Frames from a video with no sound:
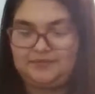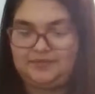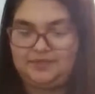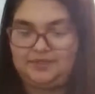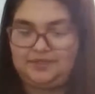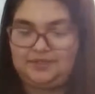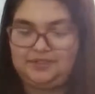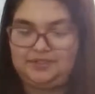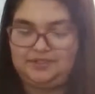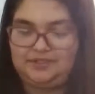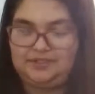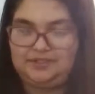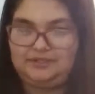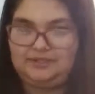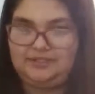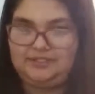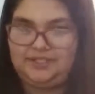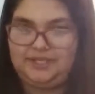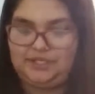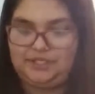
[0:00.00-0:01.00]
Because
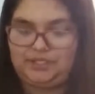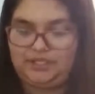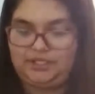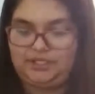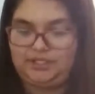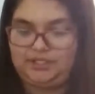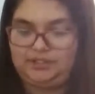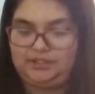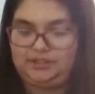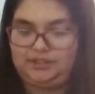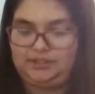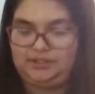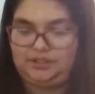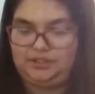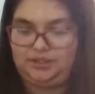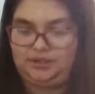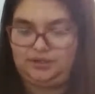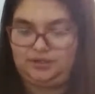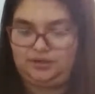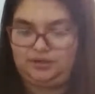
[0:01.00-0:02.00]
detaching it does
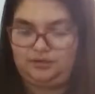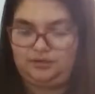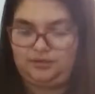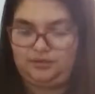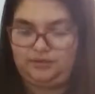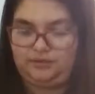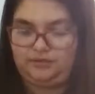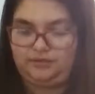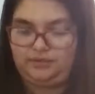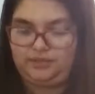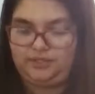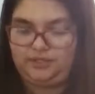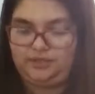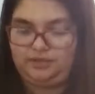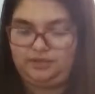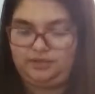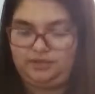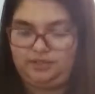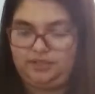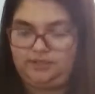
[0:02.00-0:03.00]
not go well for me
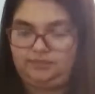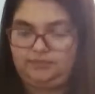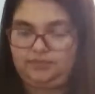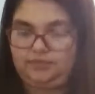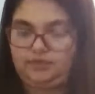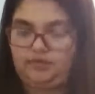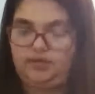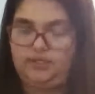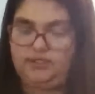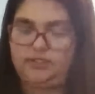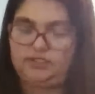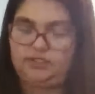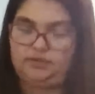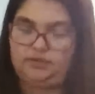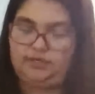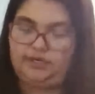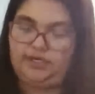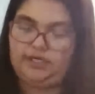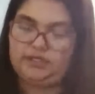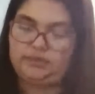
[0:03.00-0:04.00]
usually. Alright, so
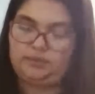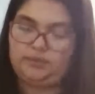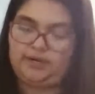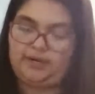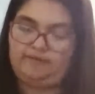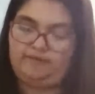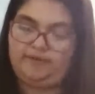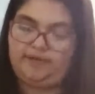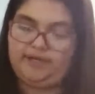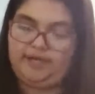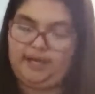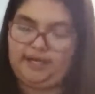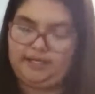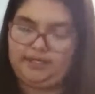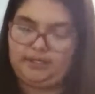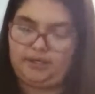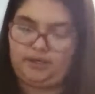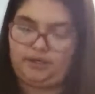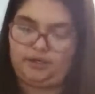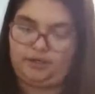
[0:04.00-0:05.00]
here's where I've got to
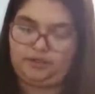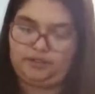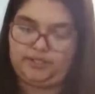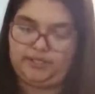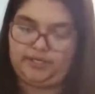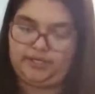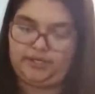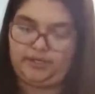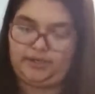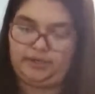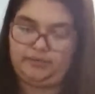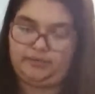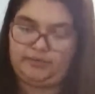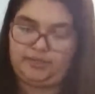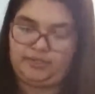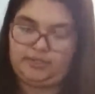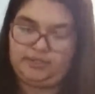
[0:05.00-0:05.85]
start closing it up.